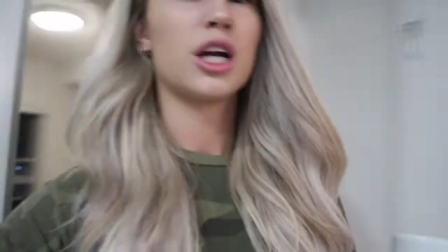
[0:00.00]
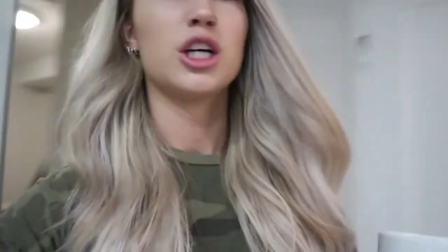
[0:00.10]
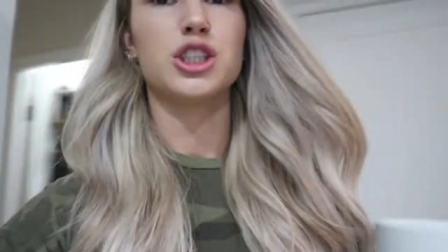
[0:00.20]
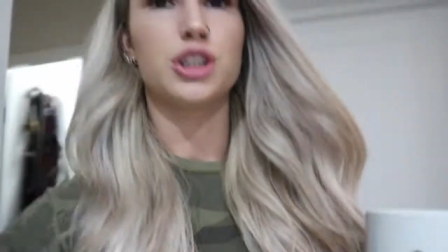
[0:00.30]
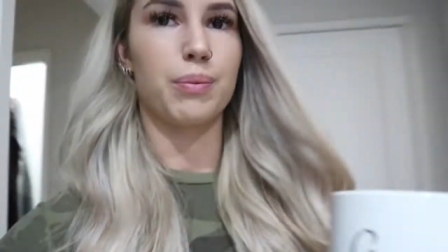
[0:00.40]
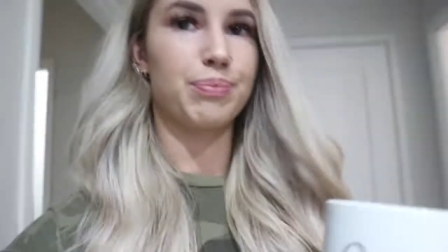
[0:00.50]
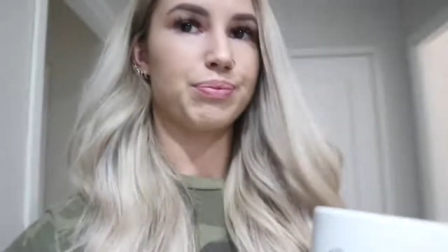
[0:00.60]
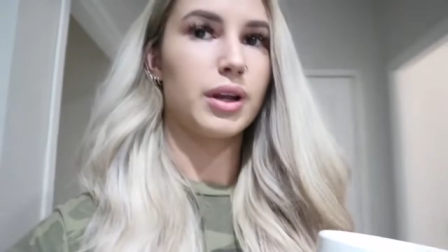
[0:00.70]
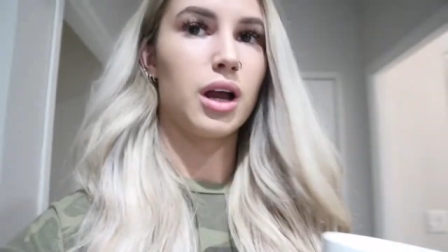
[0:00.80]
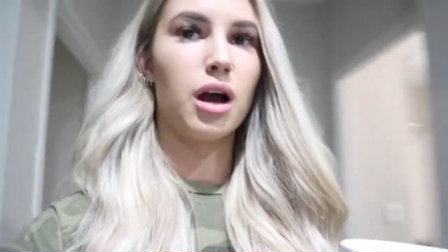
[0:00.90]
So
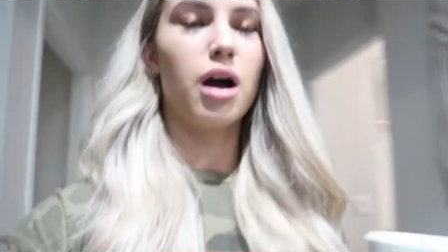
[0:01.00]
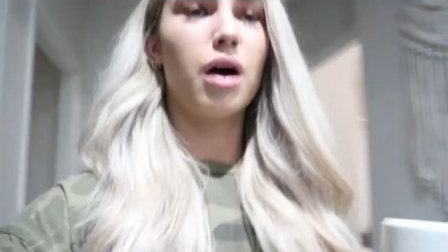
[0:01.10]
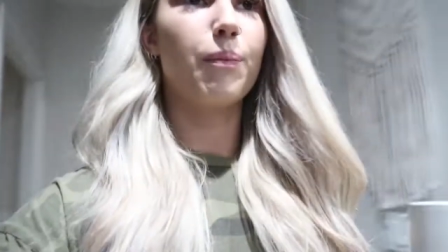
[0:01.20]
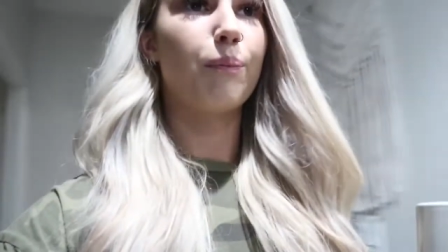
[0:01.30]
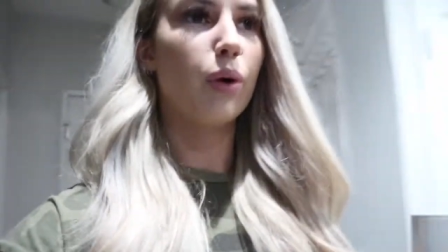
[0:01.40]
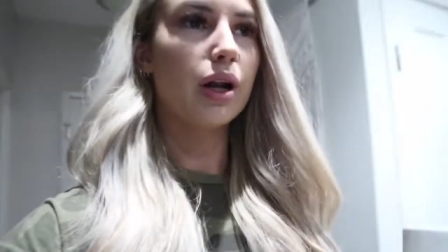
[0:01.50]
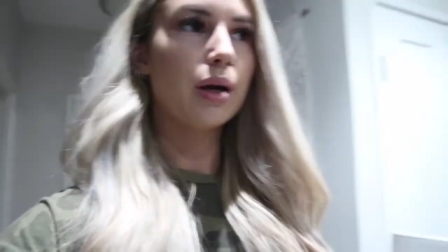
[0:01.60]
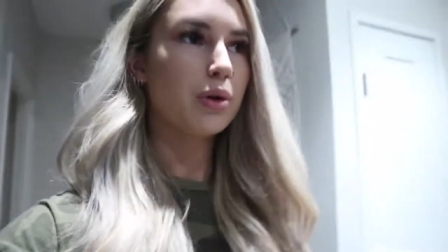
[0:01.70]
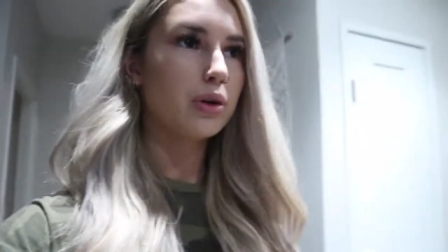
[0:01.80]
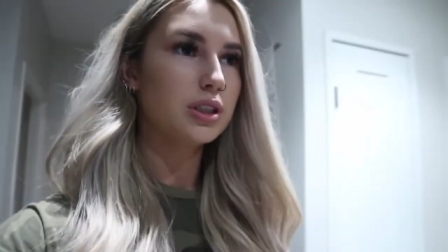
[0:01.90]
what
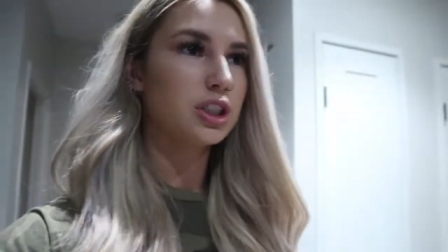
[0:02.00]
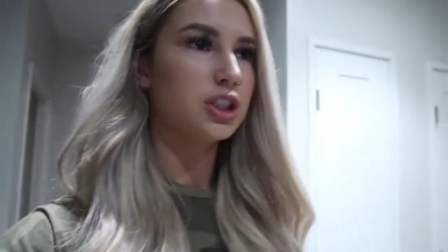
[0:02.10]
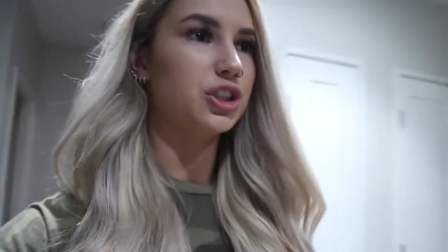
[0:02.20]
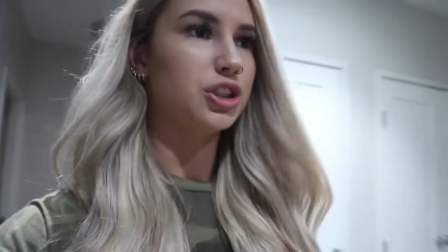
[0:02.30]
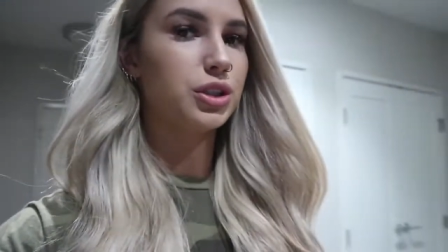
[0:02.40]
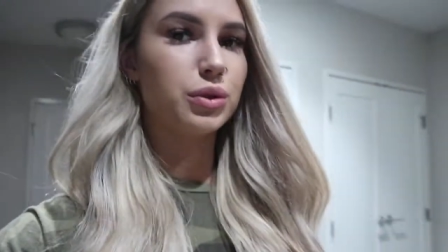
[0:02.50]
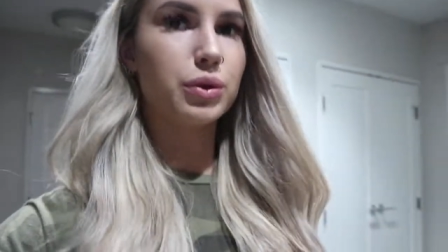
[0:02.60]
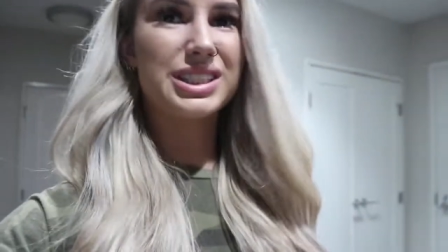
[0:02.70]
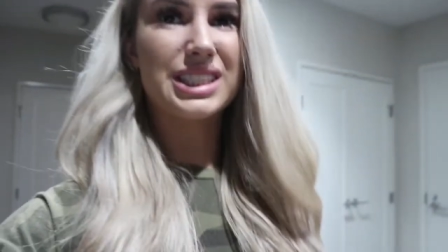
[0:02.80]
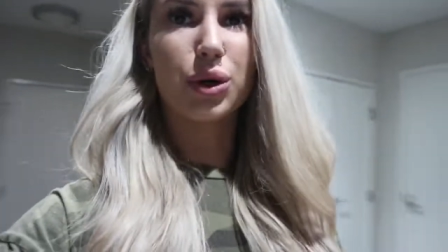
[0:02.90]
I'm going to do, because it's